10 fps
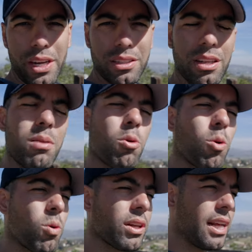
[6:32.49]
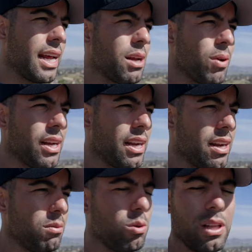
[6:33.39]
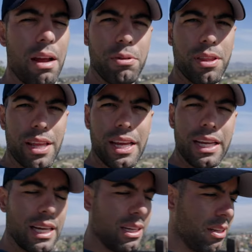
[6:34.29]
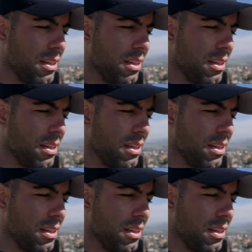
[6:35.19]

It's a lot more work than anyone will ever think.